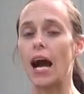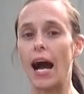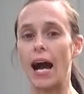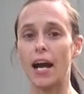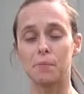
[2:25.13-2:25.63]

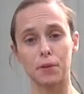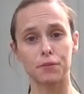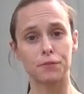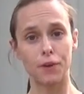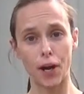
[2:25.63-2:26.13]
I
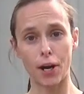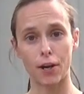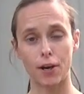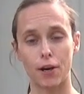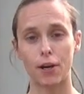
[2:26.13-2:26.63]

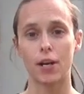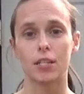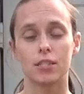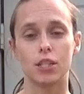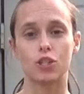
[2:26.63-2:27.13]
prefer
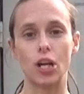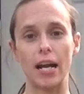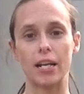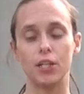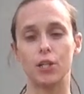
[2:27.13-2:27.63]
to
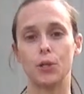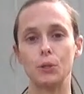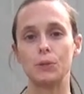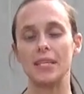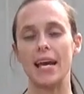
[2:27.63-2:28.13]
try to
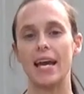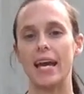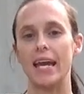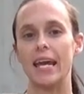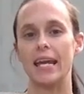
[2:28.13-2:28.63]
use
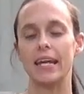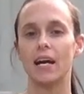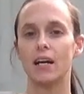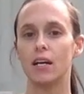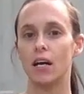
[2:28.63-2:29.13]
a
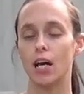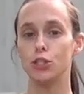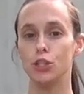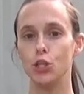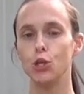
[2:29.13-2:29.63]

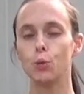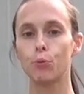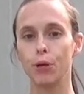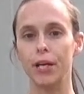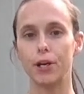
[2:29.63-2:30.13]
new
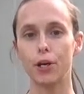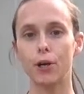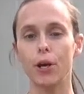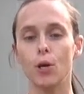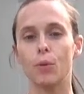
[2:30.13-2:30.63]

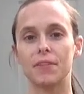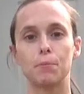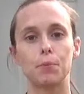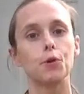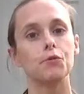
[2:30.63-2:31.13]
breeder with a
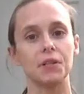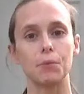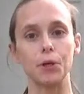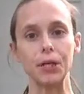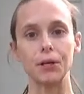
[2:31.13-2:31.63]
proven
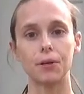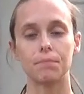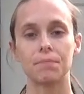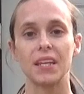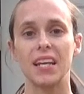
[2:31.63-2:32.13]
breeder.
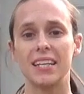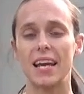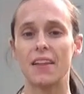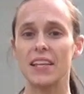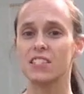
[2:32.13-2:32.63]

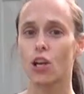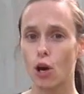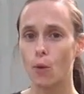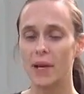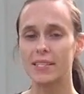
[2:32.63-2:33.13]
Now, that's not
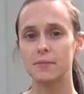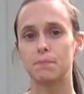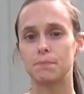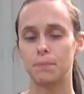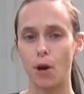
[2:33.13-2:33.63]
always
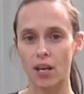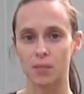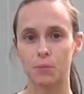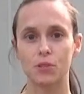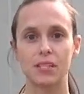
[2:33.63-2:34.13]

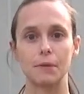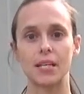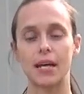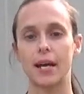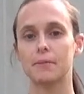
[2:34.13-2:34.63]
possible.
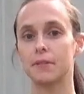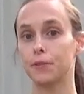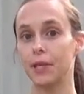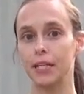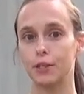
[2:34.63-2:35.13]
Sometimes if
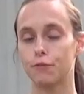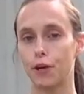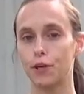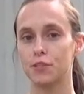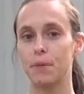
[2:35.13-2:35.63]
you're getting your
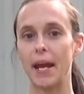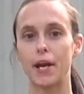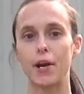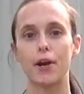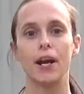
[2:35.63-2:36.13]
first
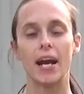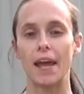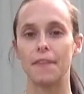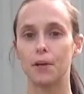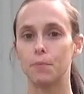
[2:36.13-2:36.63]
pair
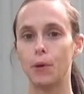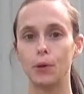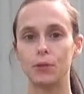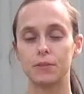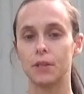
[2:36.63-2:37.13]
and they're
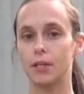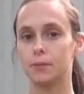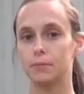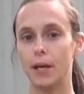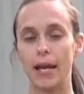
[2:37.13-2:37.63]
both
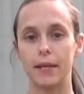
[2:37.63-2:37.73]
10